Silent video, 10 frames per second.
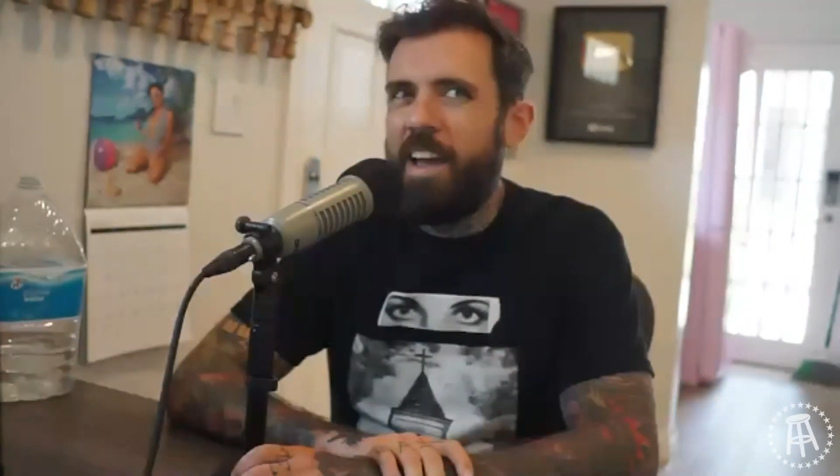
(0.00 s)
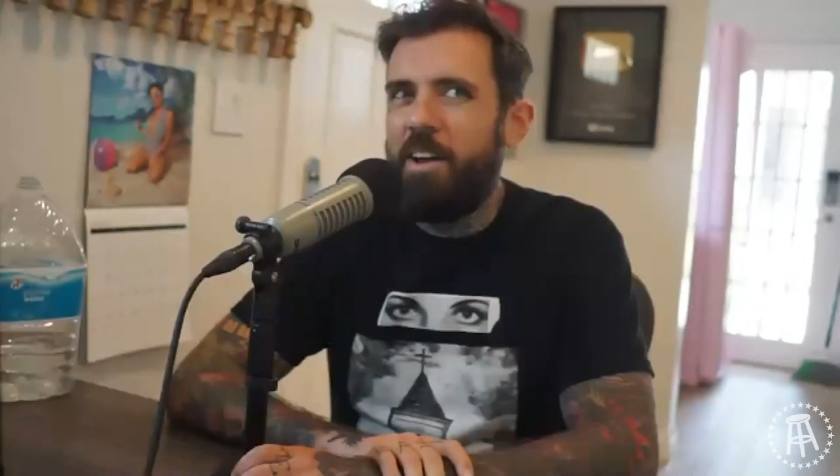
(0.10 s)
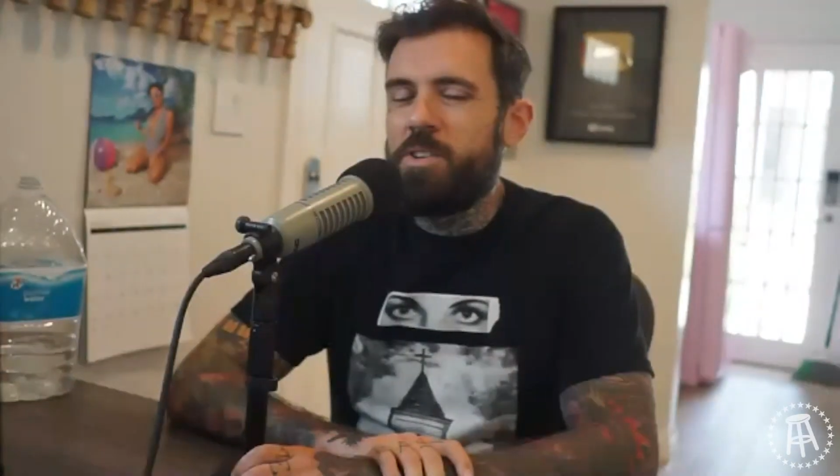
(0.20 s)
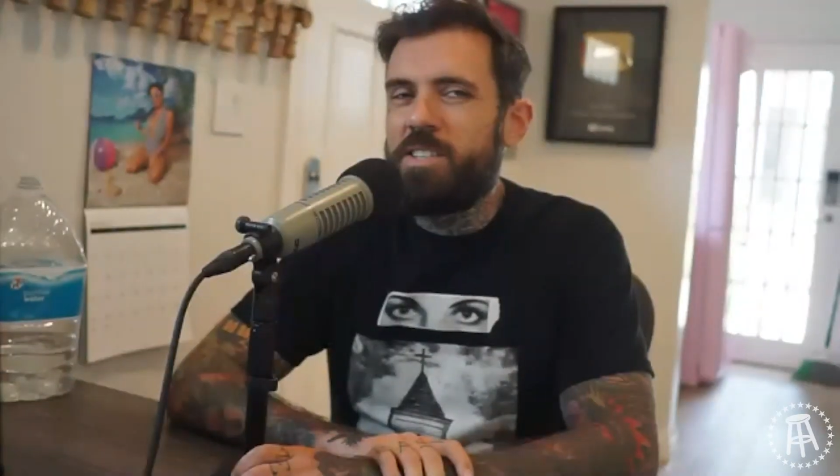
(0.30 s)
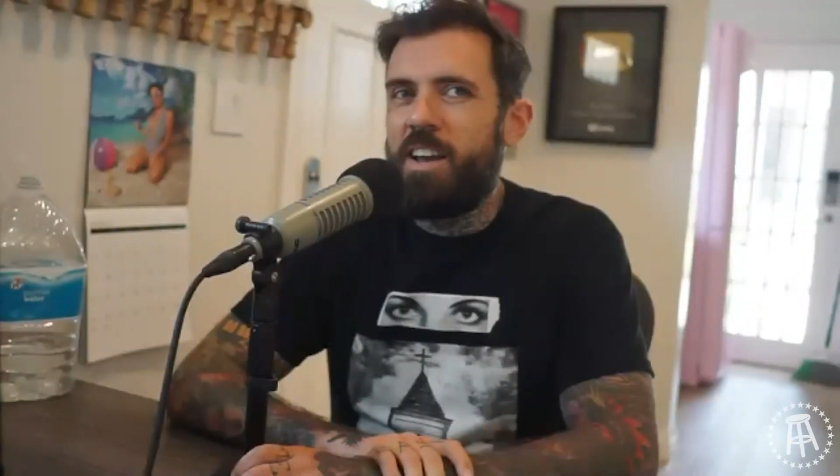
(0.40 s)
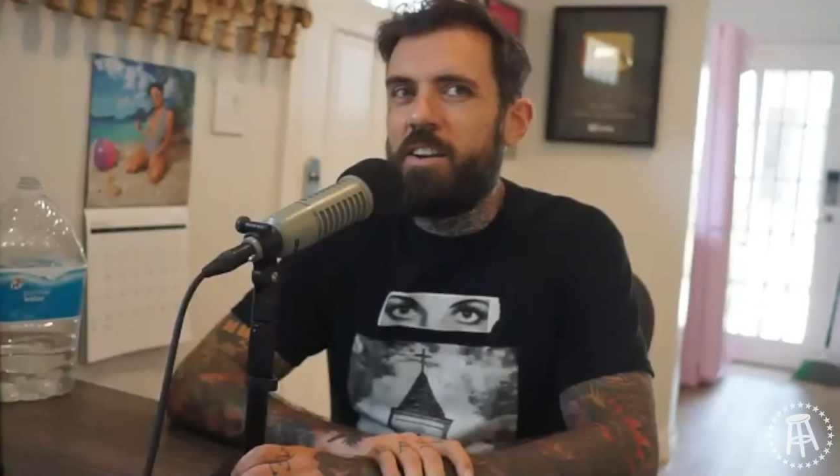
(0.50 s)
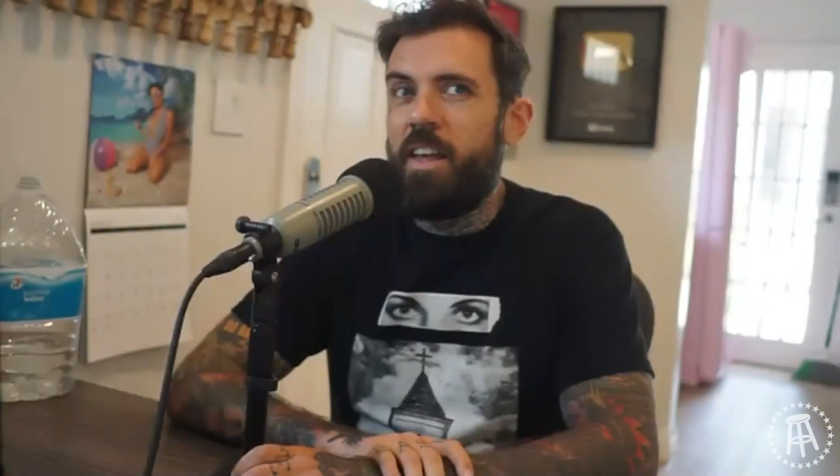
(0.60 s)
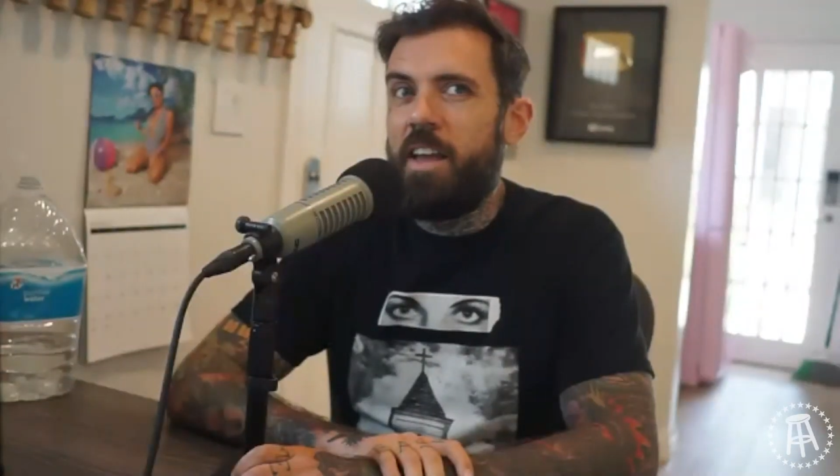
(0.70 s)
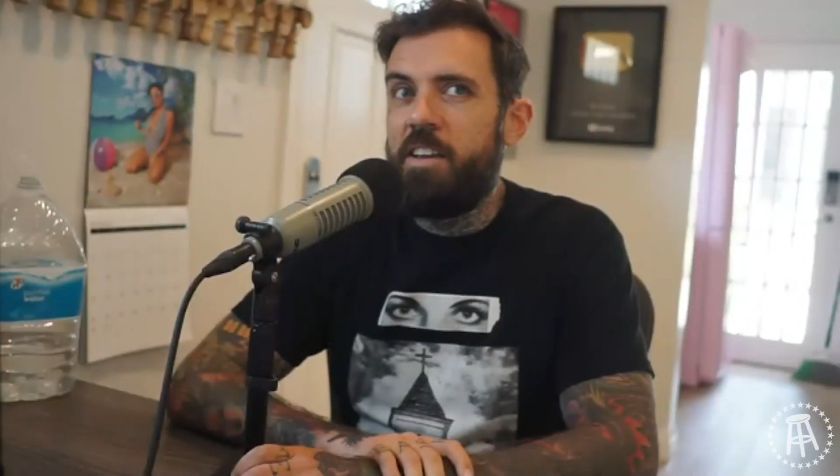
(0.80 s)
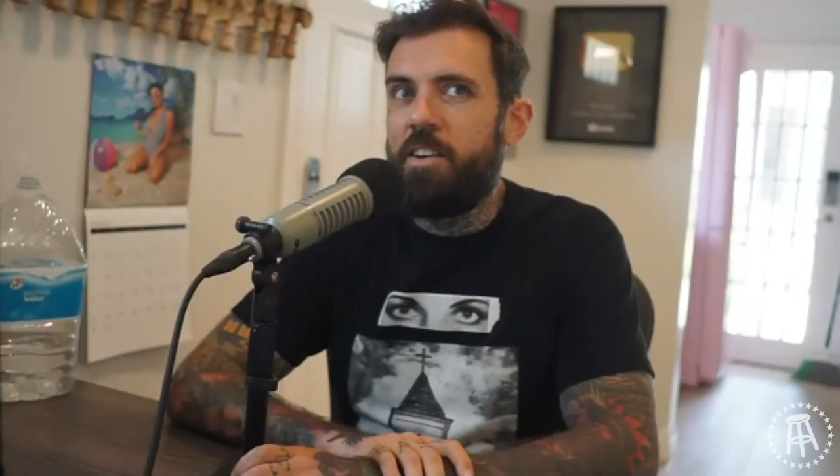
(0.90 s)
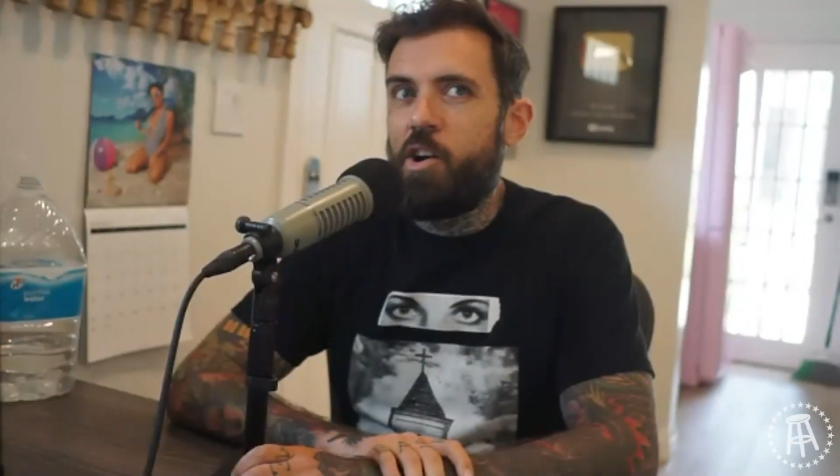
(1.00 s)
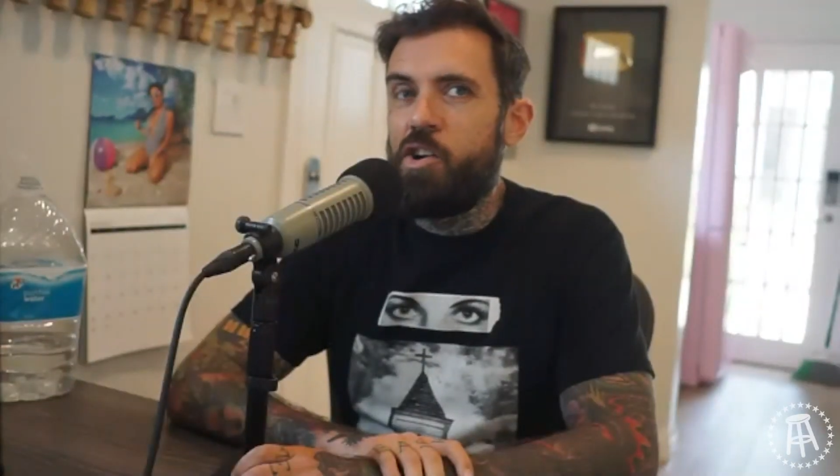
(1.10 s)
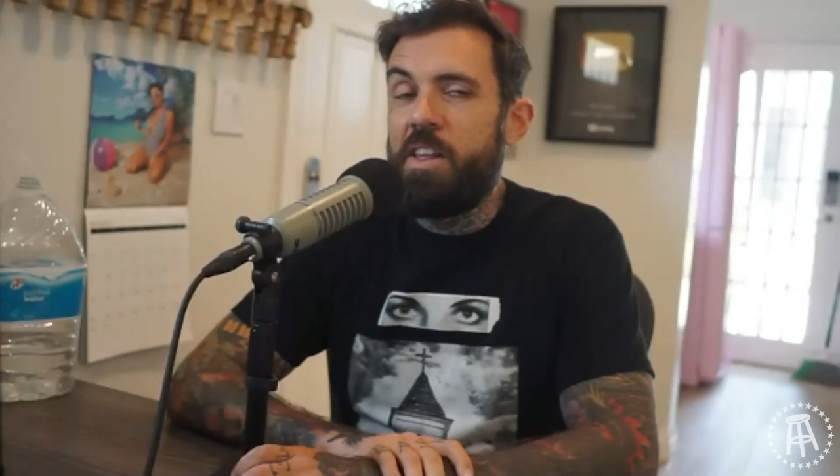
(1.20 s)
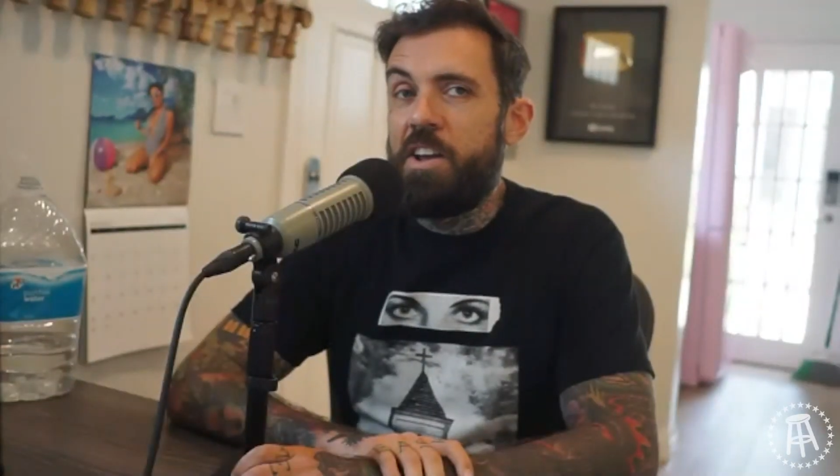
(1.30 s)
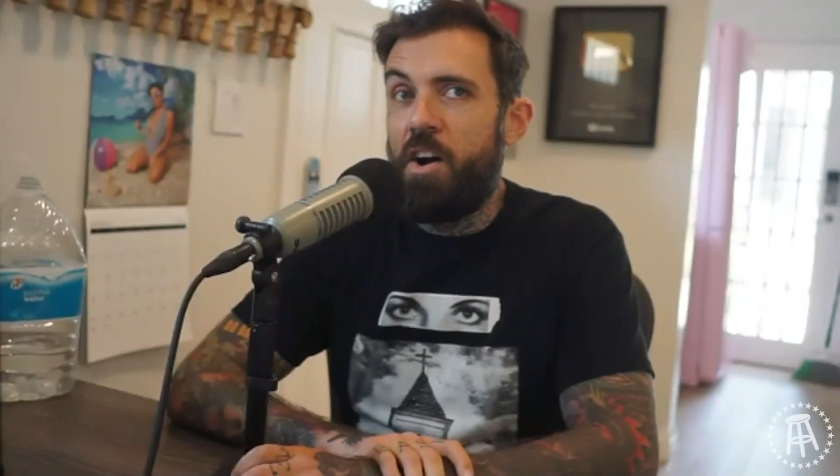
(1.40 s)
it was kind of like
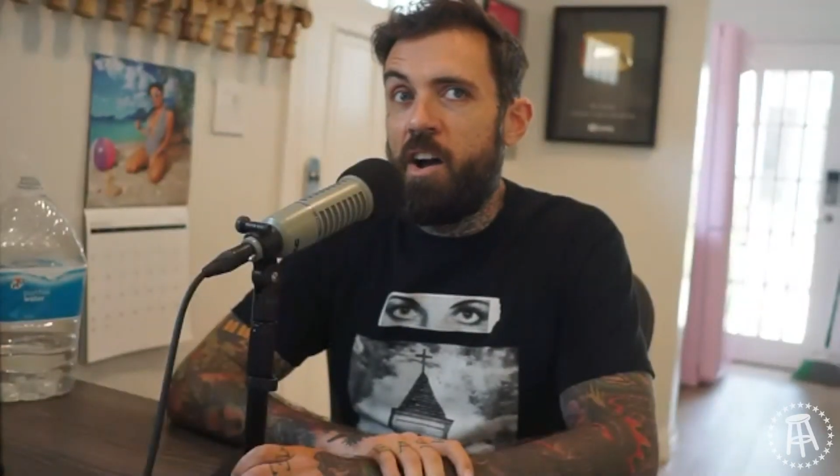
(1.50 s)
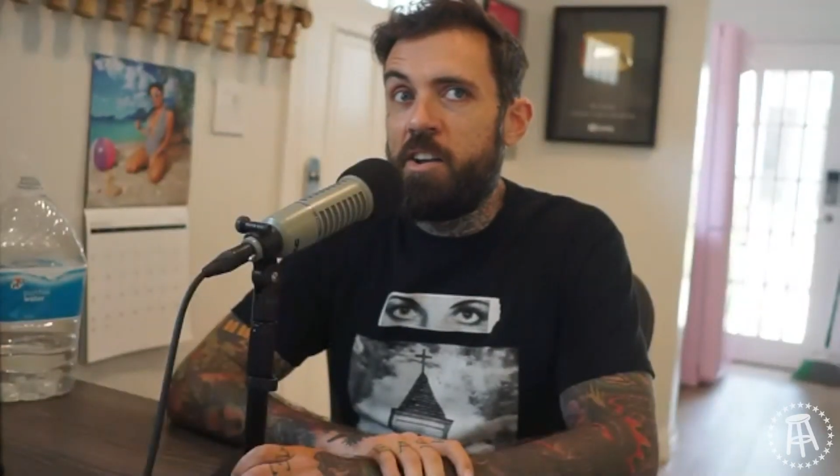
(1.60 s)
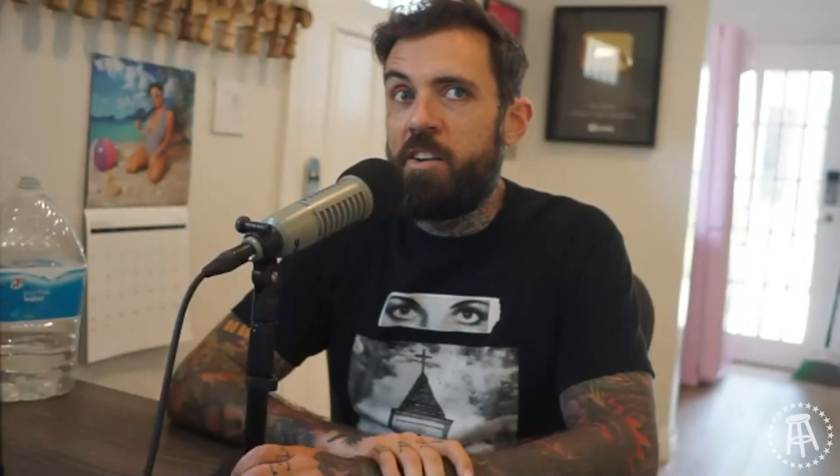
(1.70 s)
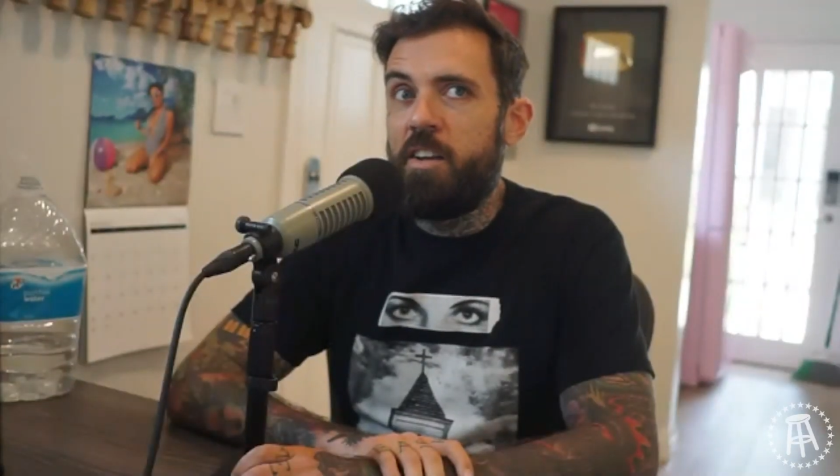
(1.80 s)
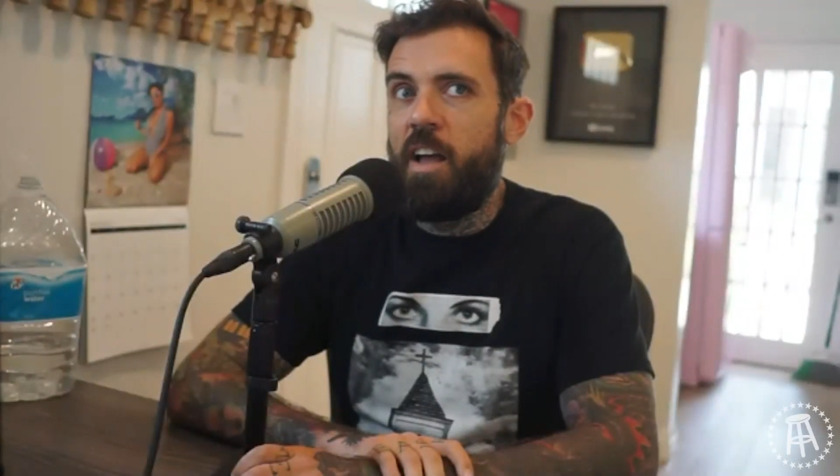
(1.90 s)
early on,